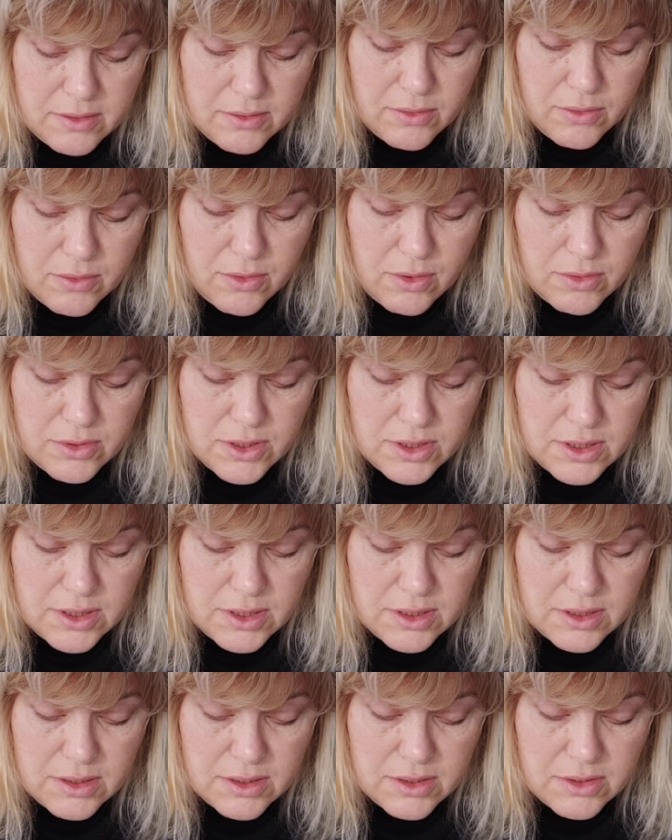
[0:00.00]
or
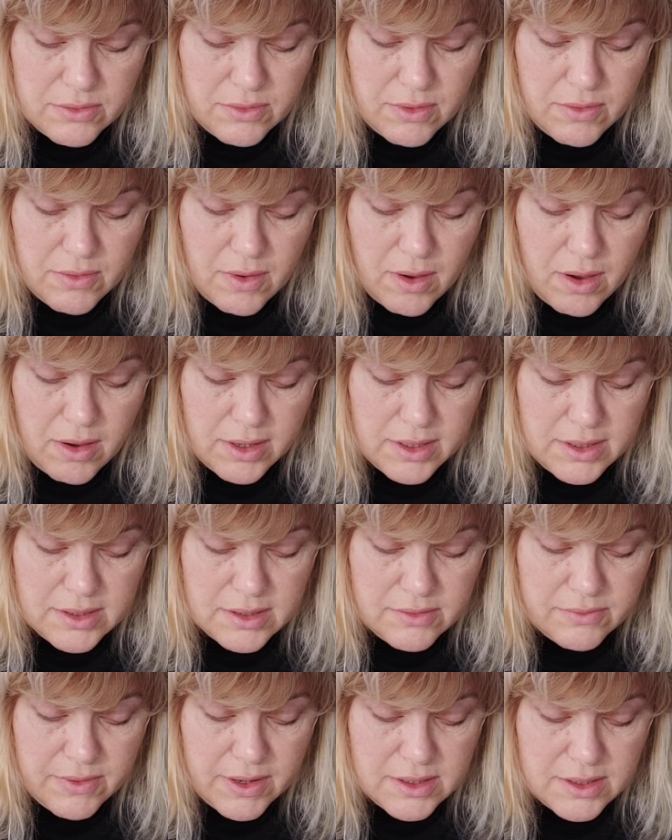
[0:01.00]
consciousness through our
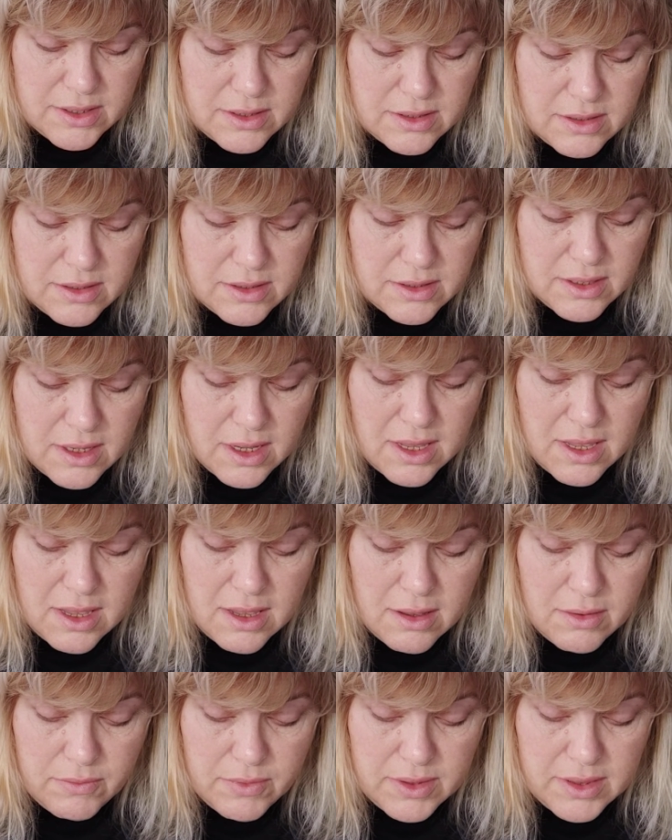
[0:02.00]
interactions
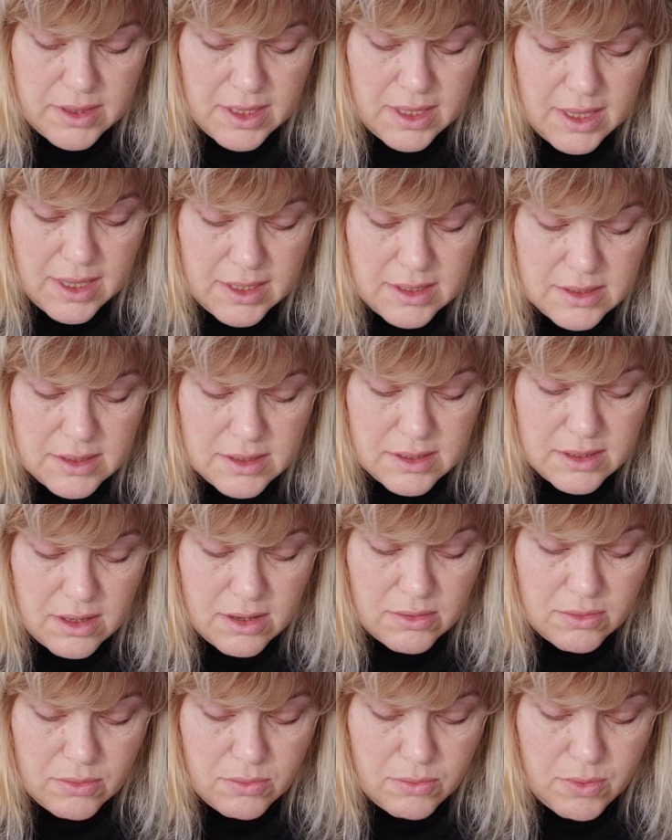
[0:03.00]
with the
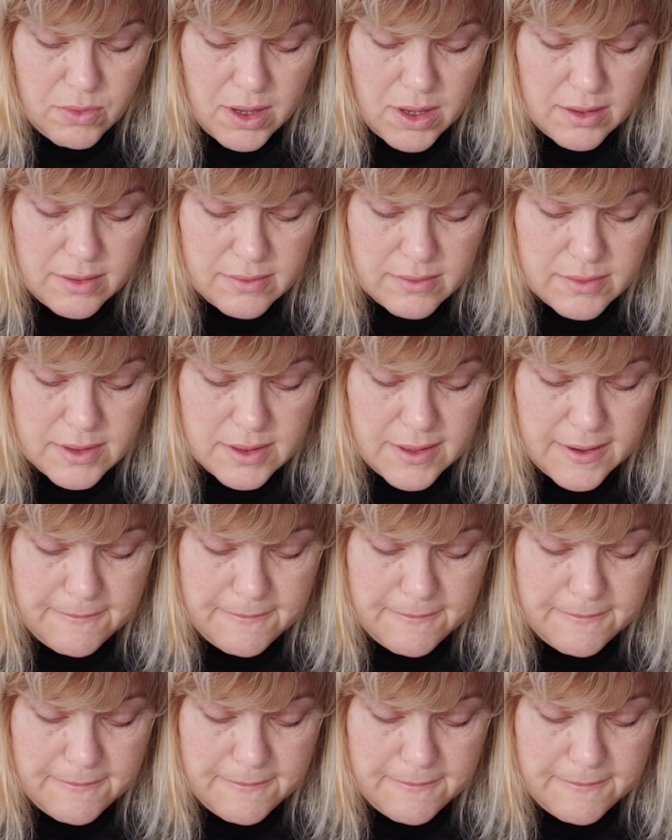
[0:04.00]
external world.